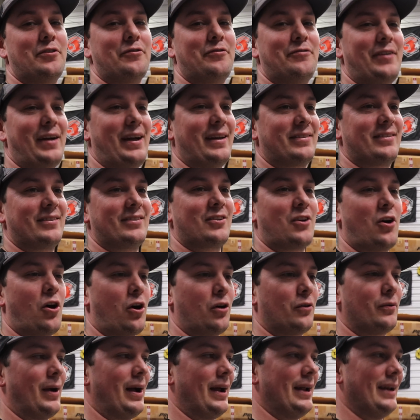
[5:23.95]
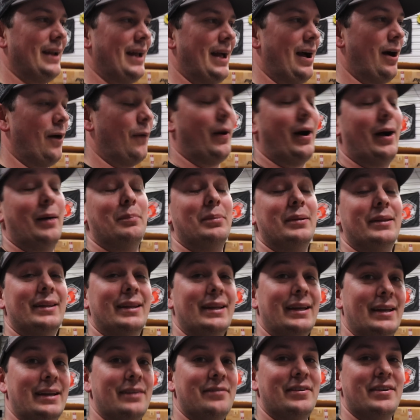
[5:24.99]
the fastest car right now, I
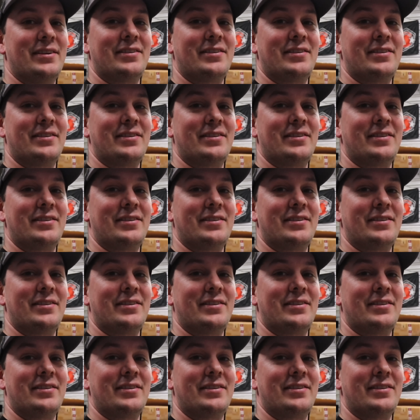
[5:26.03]
believe,